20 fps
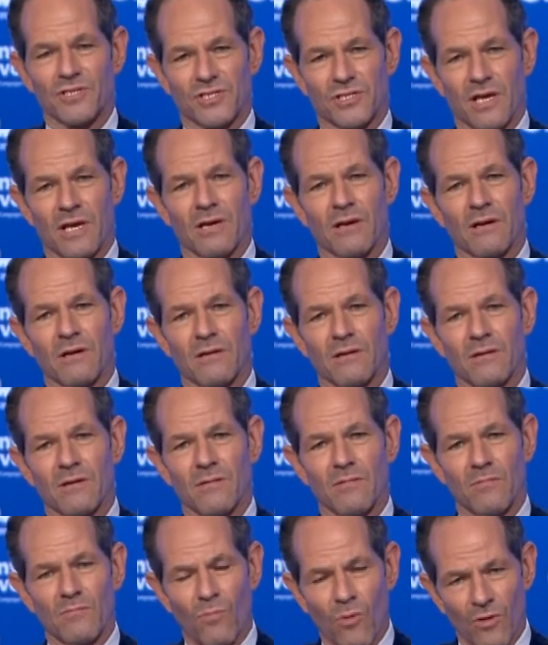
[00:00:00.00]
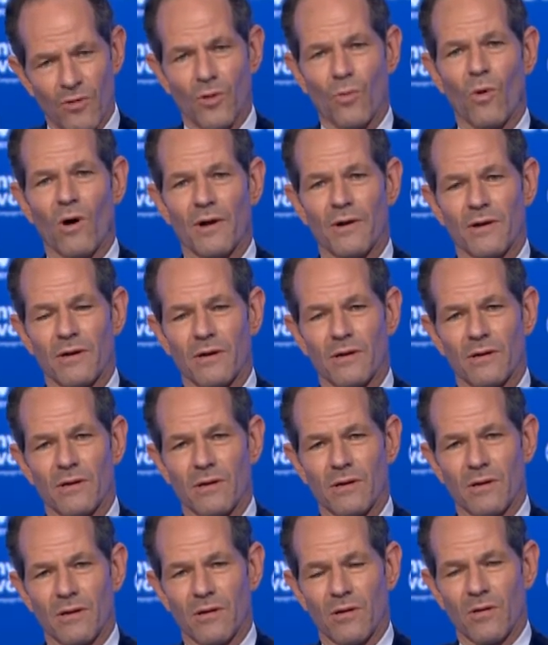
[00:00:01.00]
a mistake, more than one,
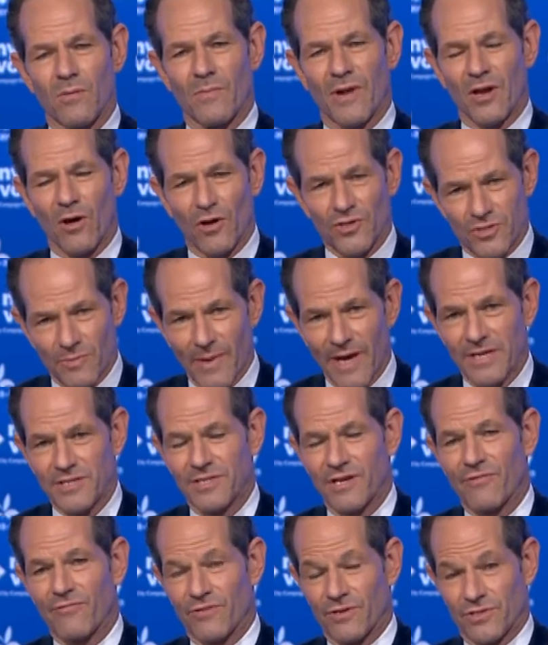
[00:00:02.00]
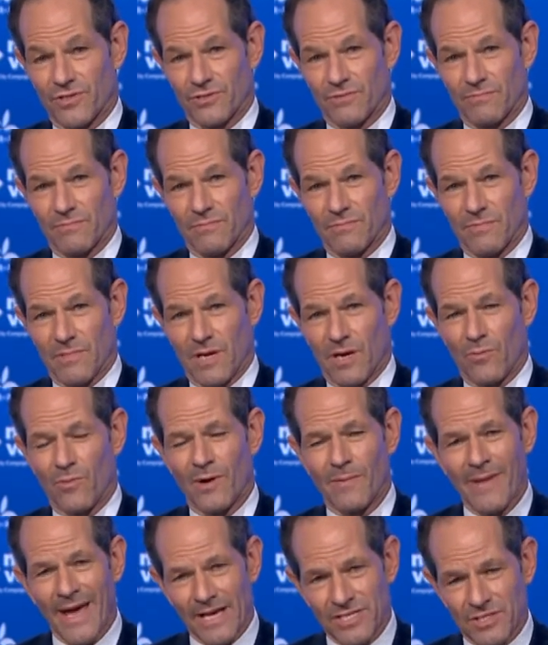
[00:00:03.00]
but I also made a difference.
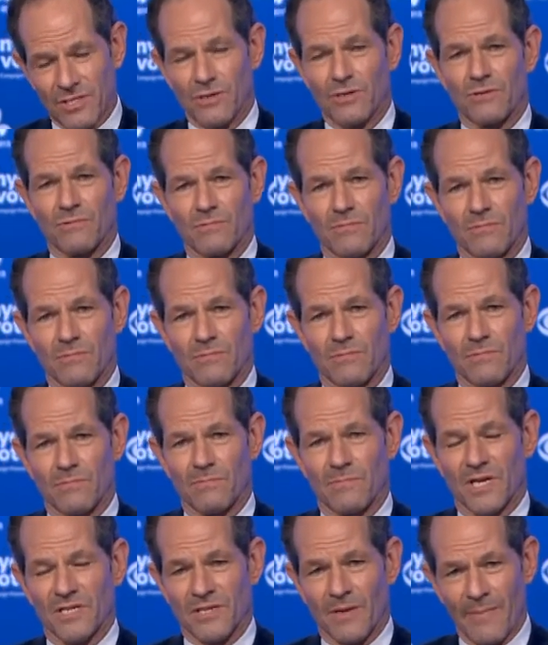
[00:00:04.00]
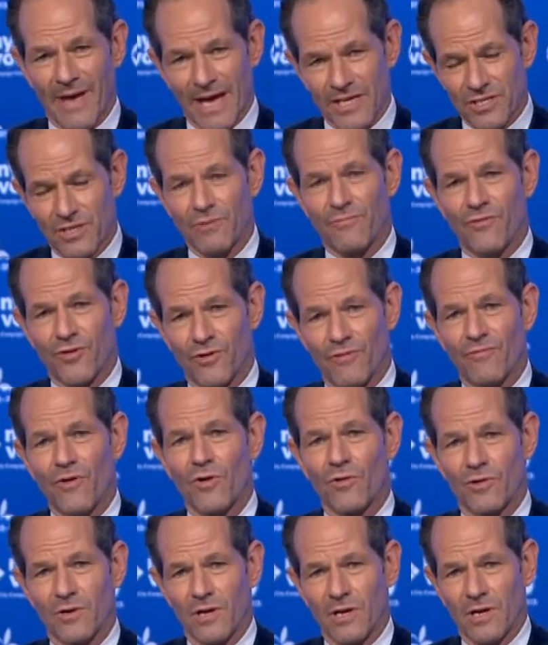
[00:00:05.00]
What I'm asking you, because I'm asking for your
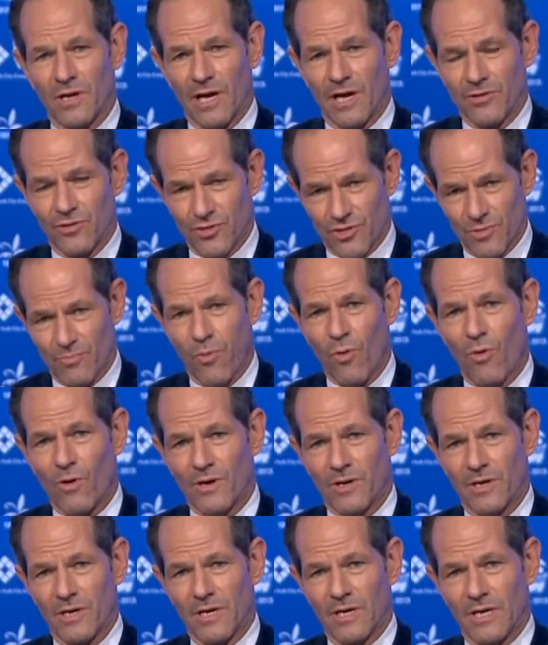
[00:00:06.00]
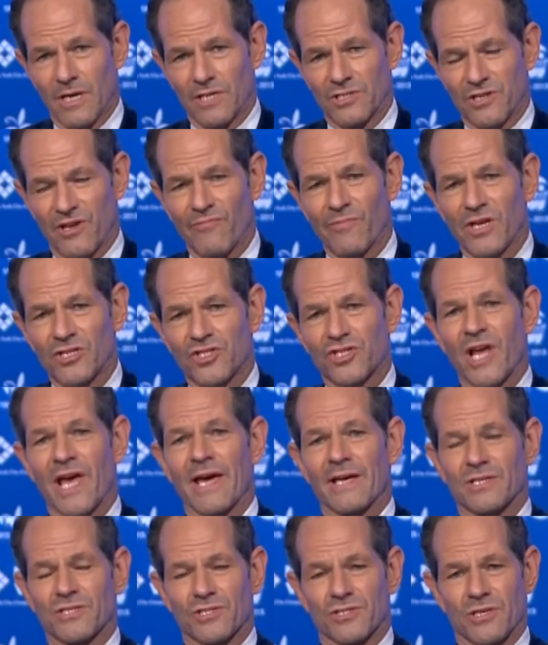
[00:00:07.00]
vote and your support, is to give me a
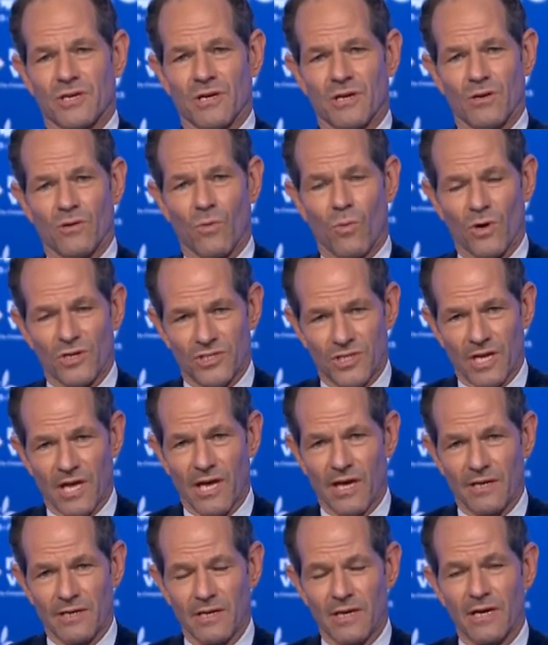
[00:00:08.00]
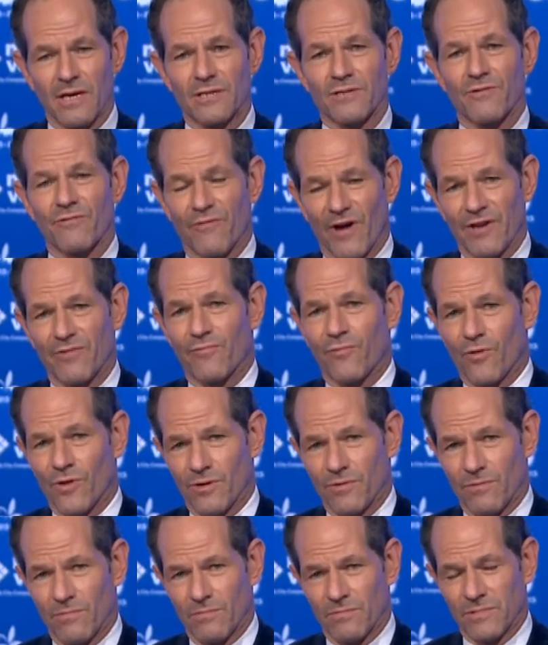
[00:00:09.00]
chance, once again, to fight for
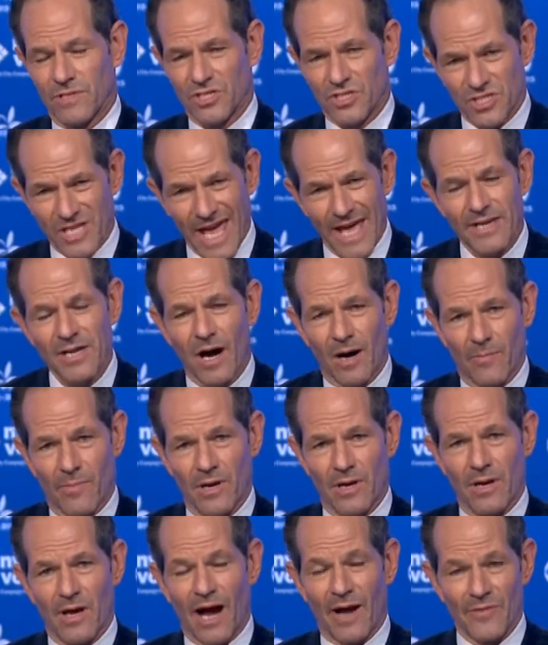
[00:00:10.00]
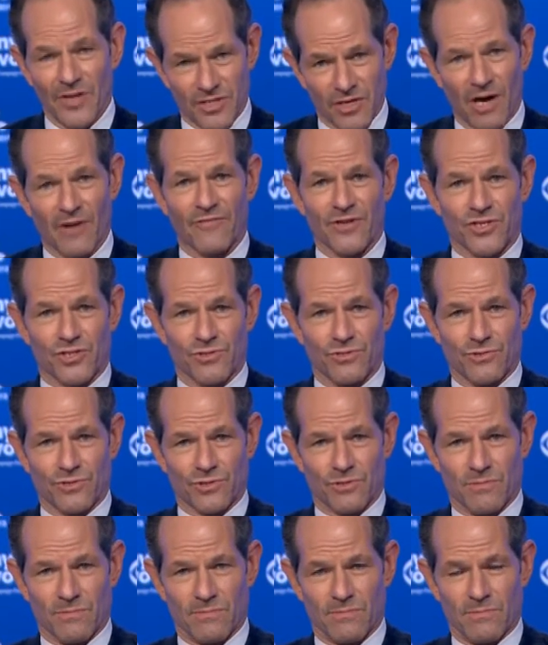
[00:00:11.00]
you, to stand up on the tough
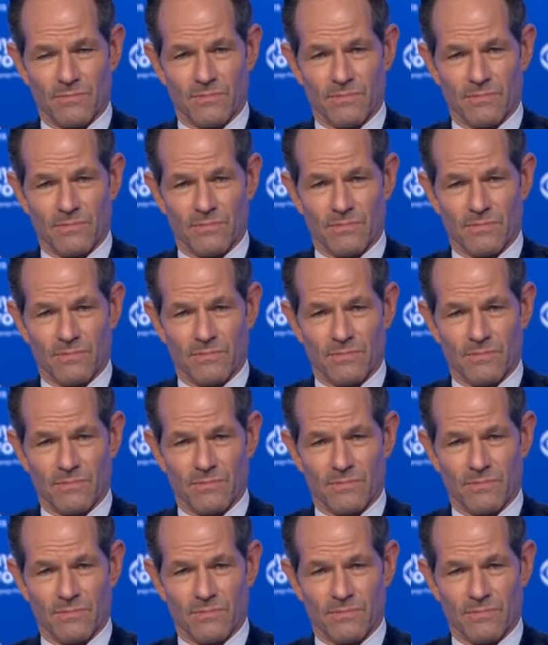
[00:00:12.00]
issues,